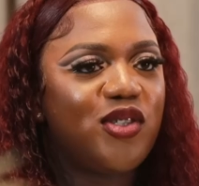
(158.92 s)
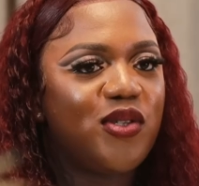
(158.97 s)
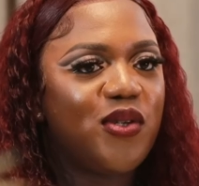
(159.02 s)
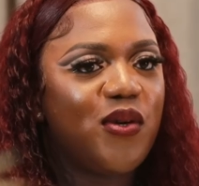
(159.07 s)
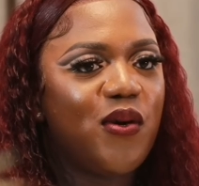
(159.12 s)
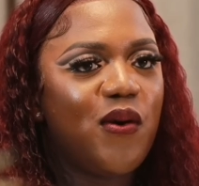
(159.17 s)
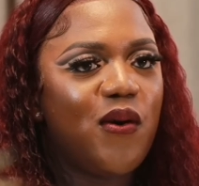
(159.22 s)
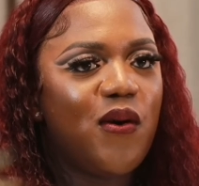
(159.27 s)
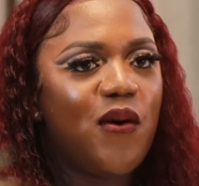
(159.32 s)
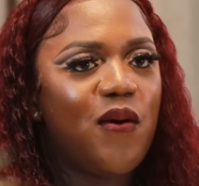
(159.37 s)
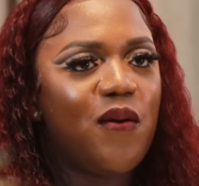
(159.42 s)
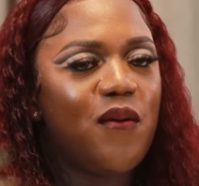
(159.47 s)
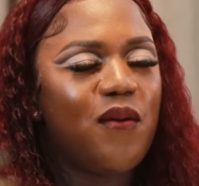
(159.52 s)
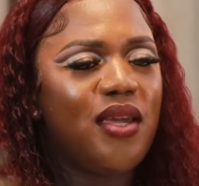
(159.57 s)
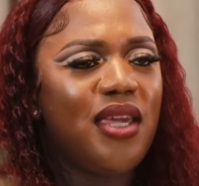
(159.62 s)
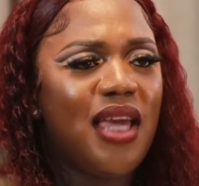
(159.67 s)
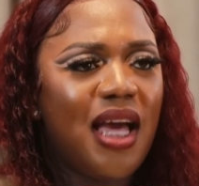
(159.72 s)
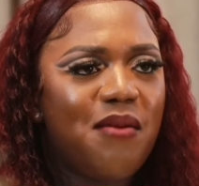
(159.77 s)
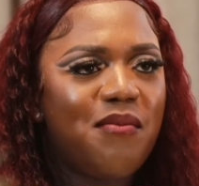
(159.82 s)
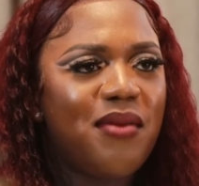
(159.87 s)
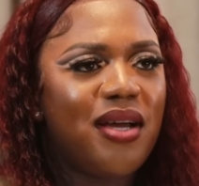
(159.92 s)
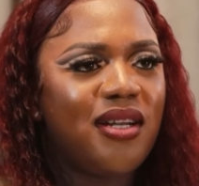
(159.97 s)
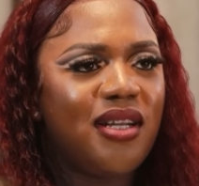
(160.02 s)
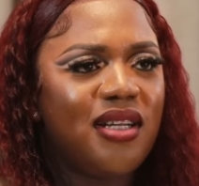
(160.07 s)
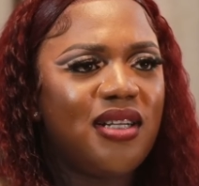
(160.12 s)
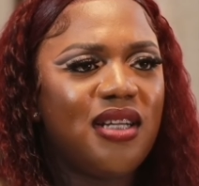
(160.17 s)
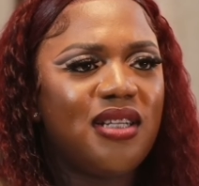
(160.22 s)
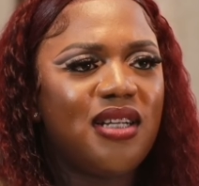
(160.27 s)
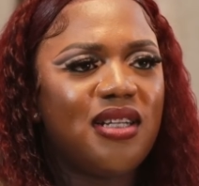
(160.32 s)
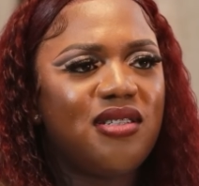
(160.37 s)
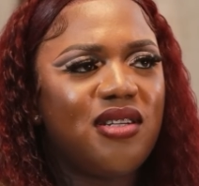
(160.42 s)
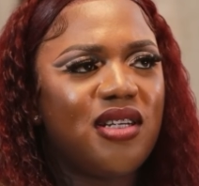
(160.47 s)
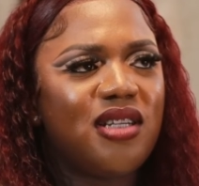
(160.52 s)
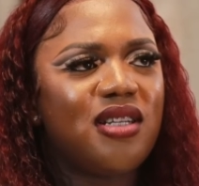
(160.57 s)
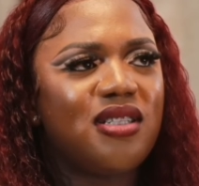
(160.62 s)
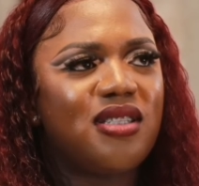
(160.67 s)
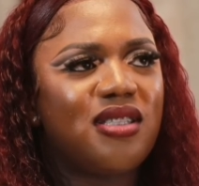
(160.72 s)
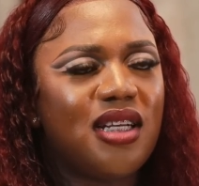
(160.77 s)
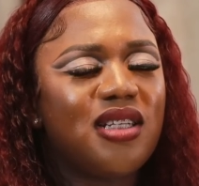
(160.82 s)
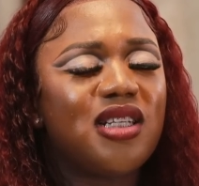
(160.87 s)
So yeah, man,
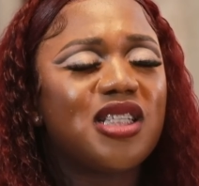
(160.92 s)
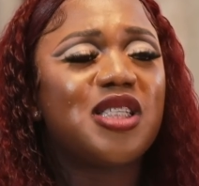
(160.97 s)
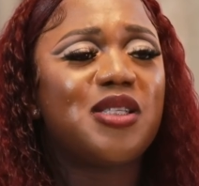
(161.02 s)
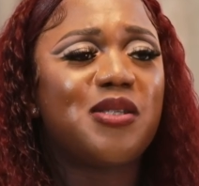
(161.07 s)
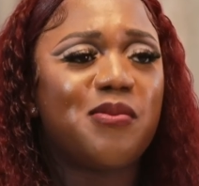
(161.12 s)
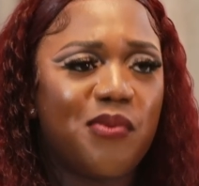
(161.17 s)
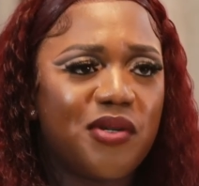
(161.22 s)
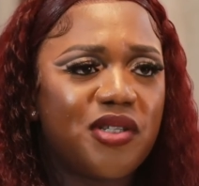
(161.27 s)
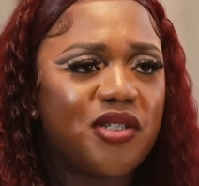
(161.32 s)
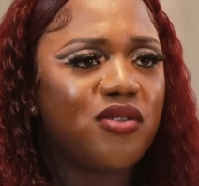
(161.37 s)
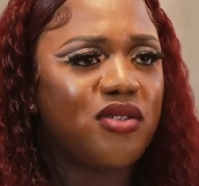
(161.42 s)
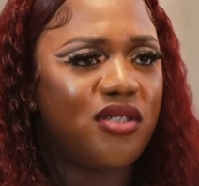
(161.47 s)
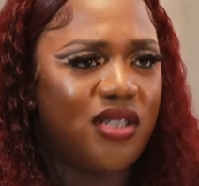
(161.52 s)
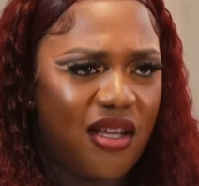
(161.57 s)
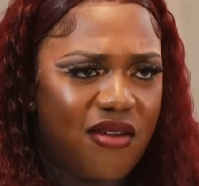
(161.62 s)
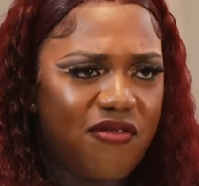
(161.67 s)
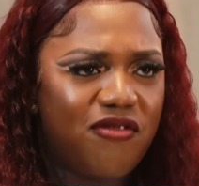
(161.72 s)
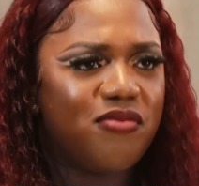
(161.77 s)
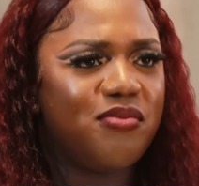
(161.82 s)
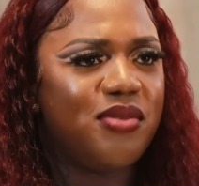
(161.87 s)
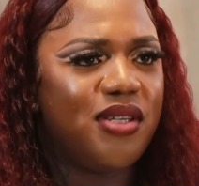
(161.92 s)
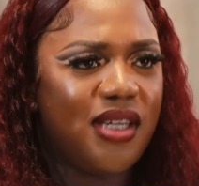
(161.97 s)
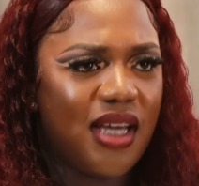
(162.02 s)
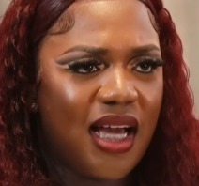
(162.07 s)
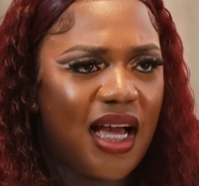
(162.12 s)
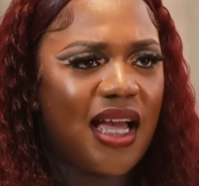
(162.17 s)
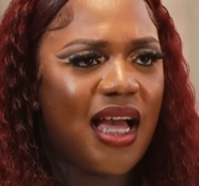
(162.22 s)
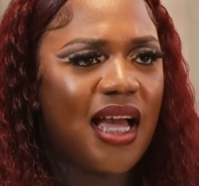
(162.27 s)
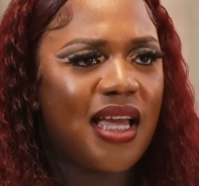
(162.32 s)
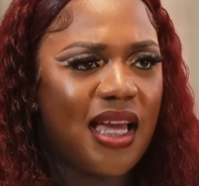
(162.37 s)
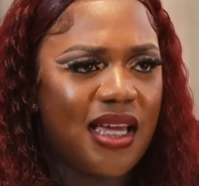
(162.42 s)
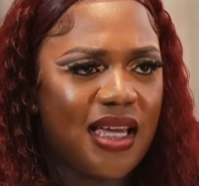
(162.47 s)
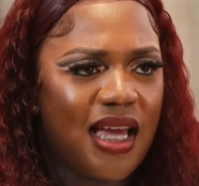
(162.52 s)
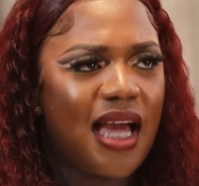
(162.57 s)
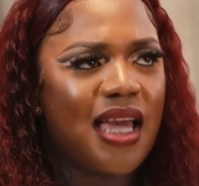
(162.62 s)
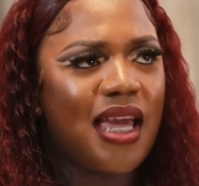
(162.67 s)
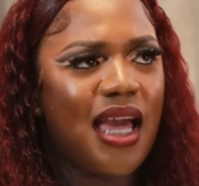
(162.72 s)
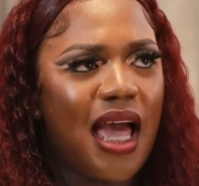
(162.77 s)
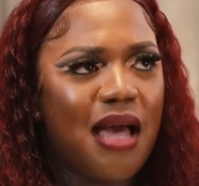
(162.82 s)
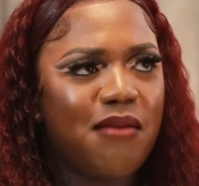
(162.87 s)
it's such a special day for me.
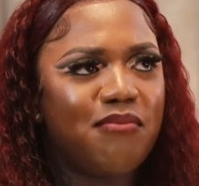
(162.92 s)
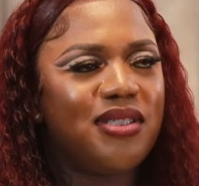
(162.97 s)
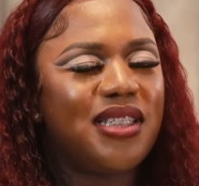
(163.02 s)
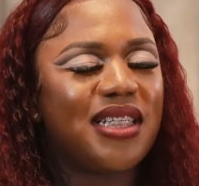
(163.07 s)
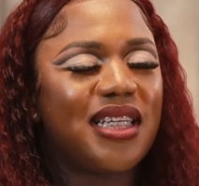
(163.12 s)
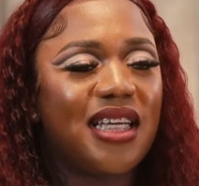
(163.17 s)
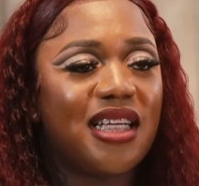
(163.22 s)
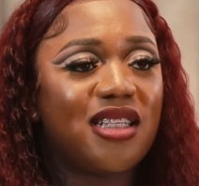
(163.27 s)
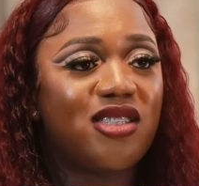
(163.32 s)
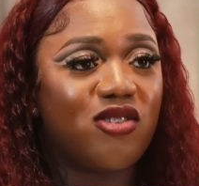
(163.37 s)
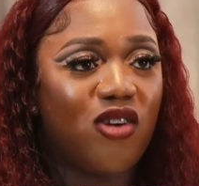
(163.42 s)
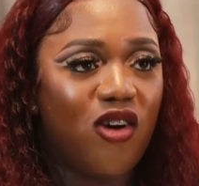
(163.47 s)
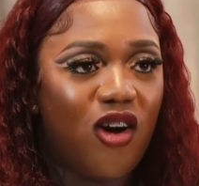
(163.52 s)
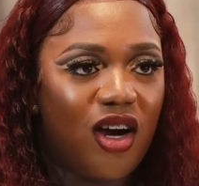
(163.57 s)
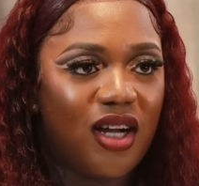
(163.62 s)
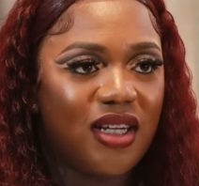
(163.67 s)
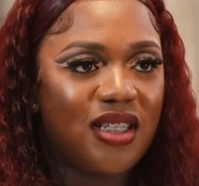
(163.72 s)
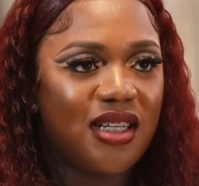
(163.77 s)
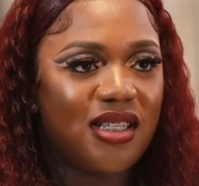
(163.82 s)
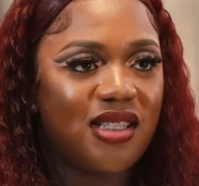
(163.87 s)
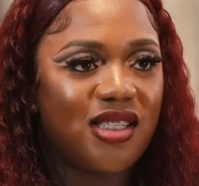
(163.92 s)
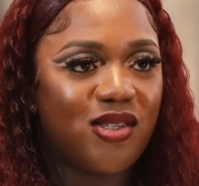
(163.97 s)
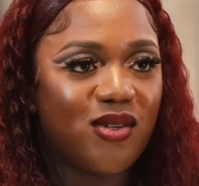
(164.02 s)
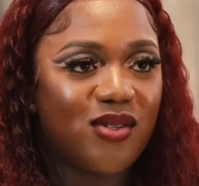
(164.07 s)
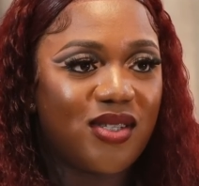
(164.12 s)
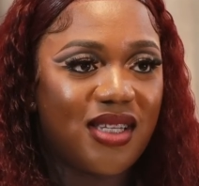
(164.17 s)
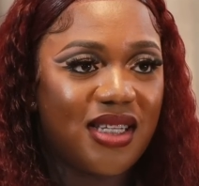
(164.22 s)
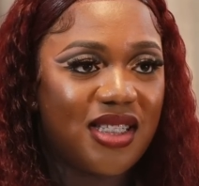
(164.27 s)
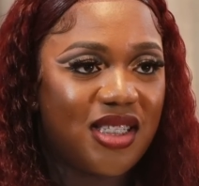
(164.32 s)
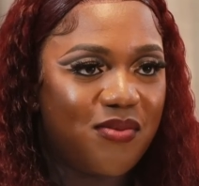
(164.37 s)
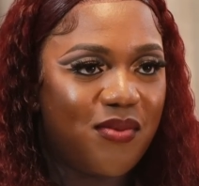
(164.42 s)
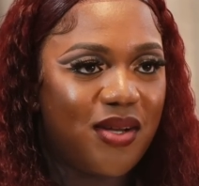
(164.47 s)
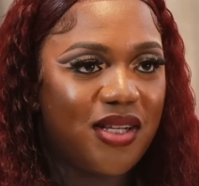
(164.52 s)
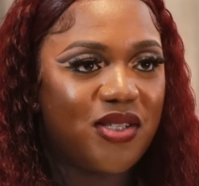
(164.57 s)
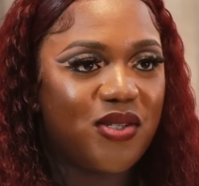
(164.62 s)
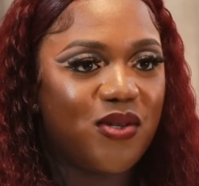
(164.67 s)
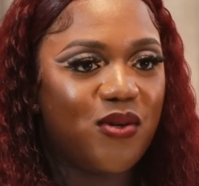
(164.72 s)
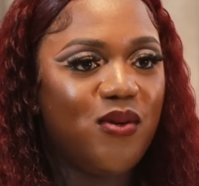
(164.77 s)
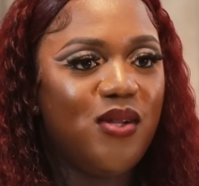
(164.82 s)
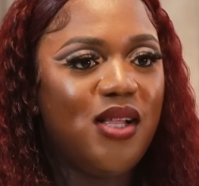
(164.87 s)
I am taking it to heart. It's so
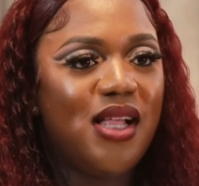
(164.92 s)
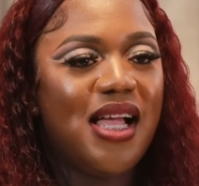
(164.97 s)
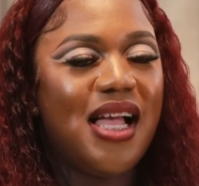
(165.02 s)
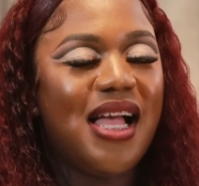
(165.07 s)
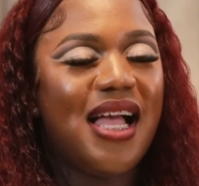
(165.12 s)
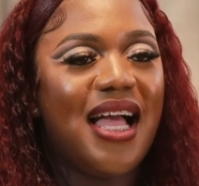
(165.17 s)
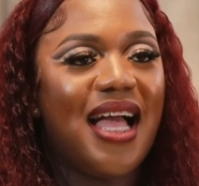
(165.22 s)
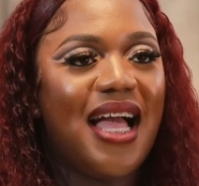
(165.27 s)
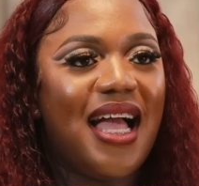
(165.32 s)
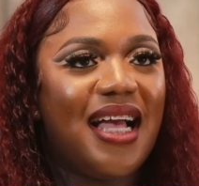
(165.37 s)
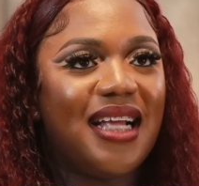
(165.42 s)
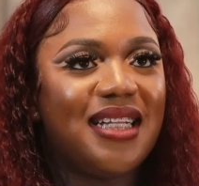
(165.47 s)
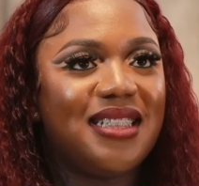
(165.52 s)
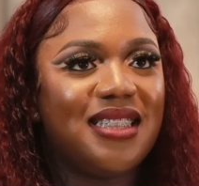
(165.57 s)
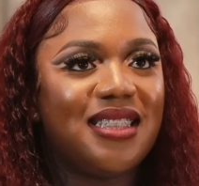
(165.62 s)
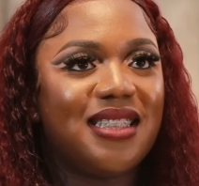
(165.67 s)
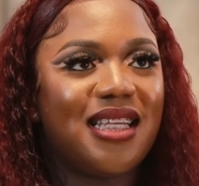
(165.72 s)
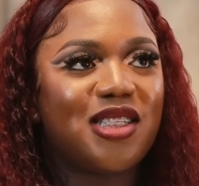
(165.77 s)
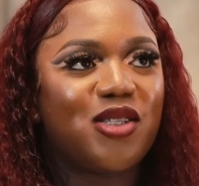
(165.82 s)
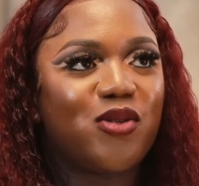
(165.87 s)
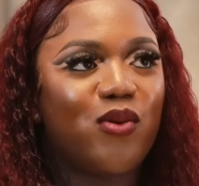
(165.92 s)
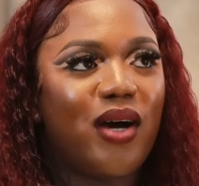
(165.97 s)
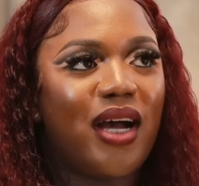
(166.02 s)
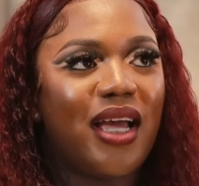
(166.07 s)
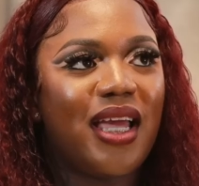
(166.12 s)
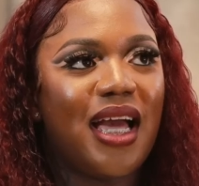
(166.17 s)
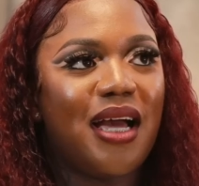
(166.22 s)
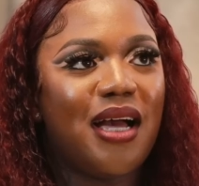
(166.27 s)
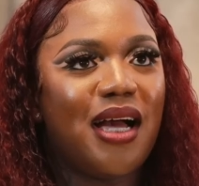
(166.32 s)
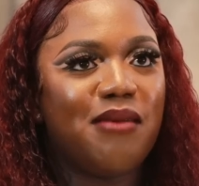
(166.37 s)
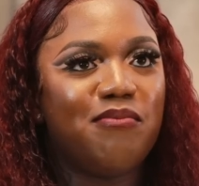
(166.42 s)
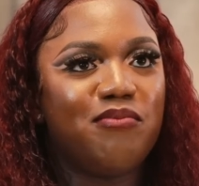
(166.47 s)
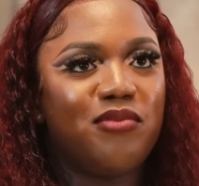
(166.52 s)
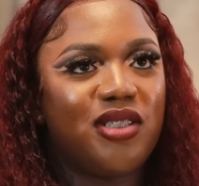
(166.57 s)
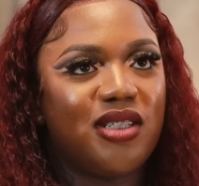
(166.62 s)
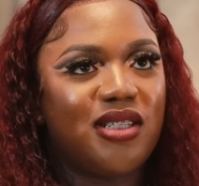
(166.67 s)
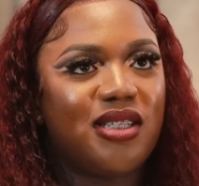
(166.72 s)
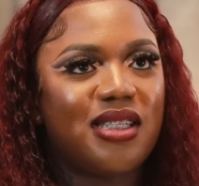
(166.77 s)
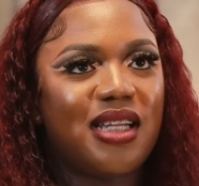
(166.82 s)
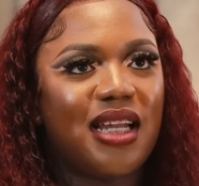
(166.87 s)
sentimental, and that's why
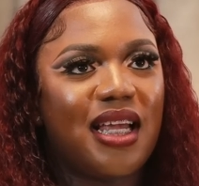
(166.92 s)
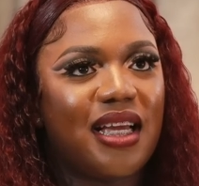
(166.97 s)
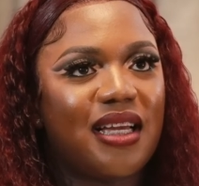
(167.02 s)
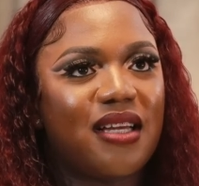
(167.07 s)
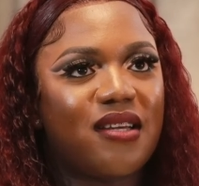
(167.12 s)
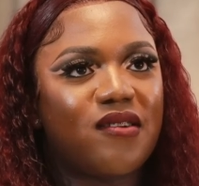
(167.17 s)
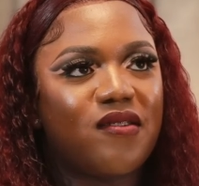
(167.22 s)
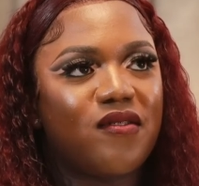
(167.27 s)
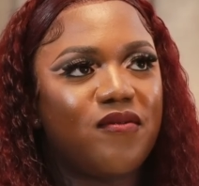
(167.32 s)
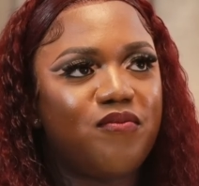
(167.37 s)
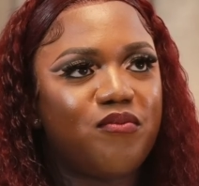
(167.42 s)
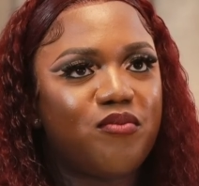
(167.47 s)
I'm just like